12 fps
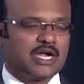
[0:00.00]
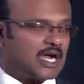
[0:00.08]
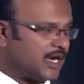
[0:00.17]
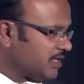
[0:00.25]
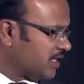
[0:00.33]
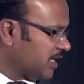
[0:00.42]

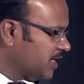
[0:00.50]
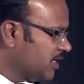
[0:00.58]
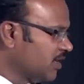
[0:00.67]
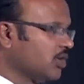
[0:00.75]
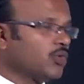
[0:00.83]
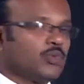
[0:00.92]
and then
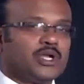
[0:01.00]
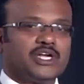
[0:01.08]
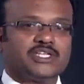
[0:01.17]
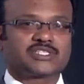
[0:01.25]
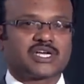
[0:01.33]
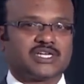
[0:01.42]
we
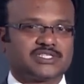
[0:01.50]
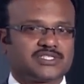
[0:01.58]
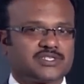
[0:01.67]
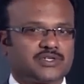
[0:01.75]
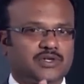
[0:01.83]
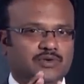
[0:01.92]
discussed